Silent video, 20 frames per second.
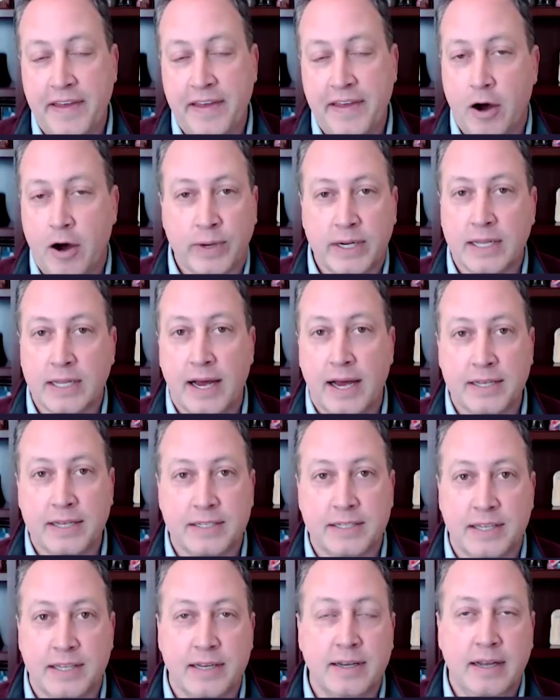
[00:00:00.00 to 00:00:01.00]
And they all
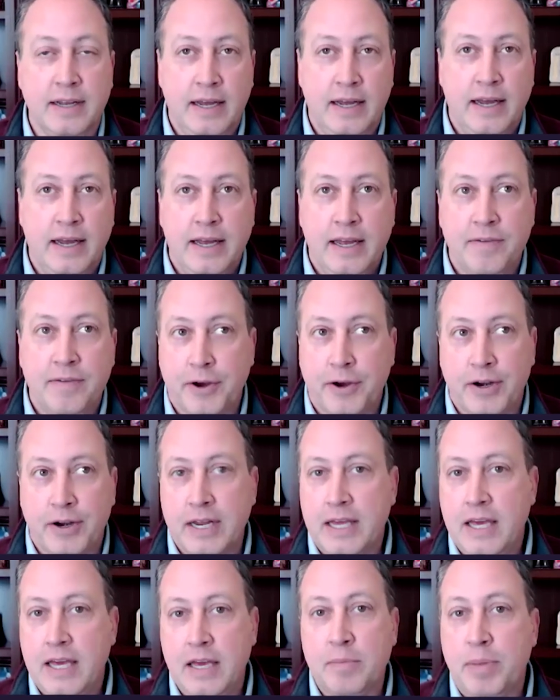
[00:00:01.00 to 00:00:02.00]
realized that if
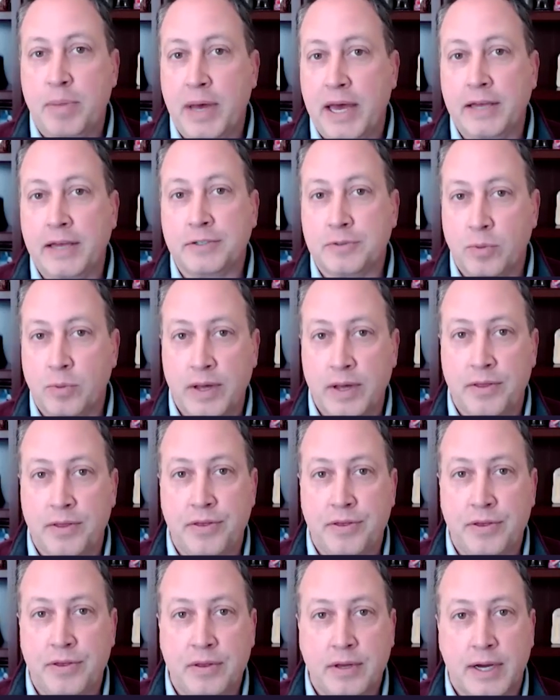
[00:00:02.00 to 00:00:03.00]
they're going to keep pace
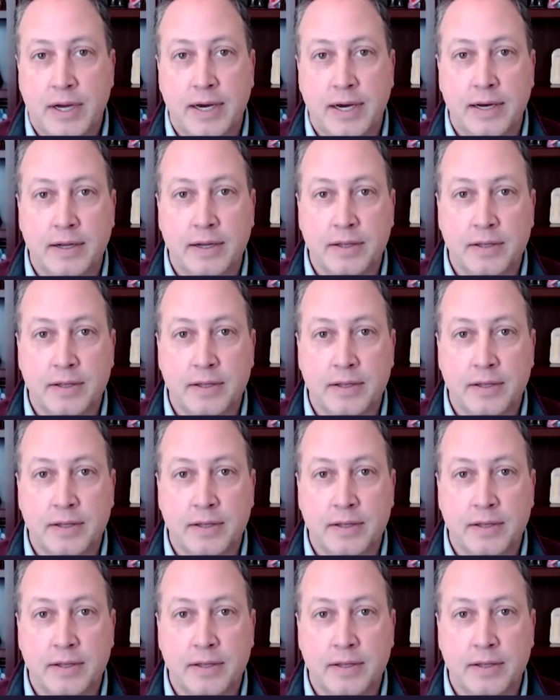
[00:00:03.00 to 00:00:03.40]
with